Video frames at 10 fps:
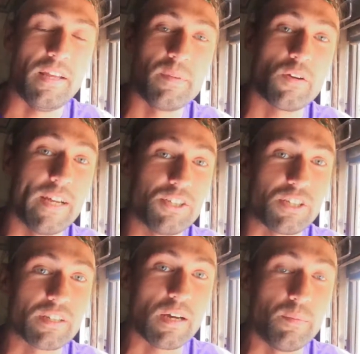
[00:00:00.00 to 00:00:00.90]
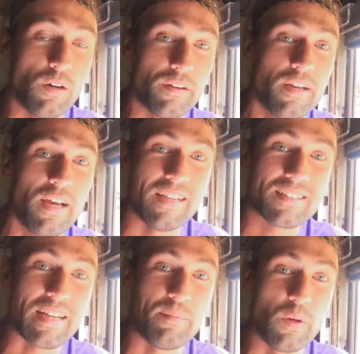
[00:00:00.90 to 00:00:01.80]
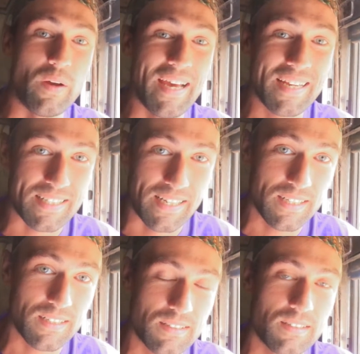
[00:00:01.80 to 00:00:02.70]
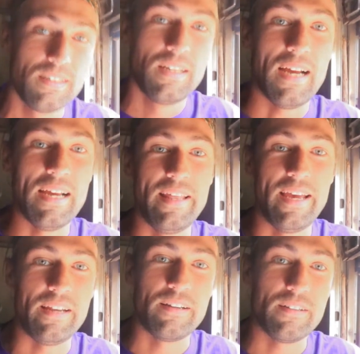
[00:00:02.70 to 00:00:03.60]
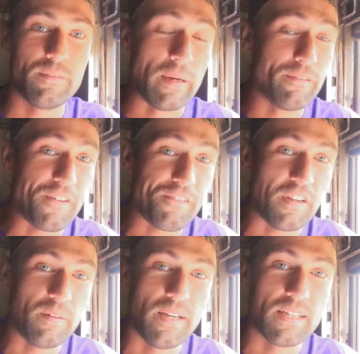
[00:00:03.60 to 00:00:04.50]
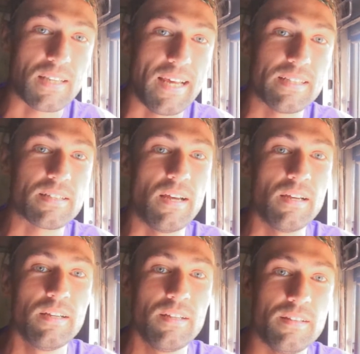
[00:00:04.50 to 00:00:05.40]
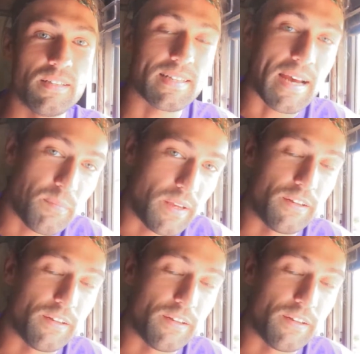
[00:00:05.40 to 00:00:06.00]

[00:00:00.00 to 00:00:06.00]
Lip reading: immigration come on and stamp your exit, and then about 15 minutes later the Zambian